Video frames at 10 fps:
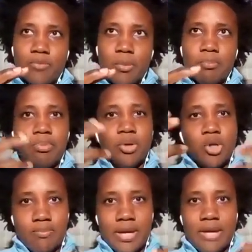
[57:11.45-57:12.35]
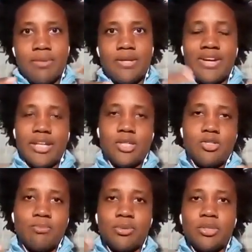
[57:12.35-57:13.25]
book, maybe
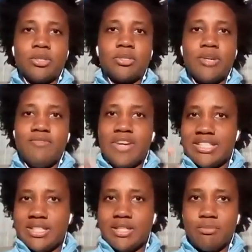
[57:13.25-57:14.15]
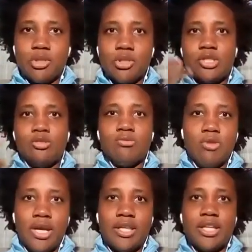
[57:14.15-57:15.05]
financial book, investing book that you
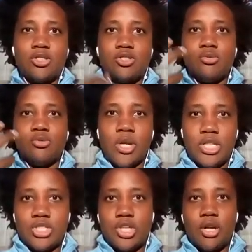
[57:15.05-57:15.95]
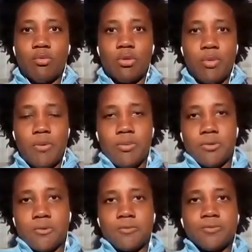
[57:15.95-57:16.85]
read that you want to share with
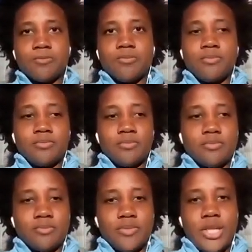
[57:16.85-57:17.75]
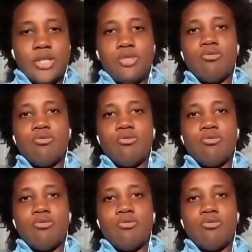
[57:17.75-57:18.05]
people, that you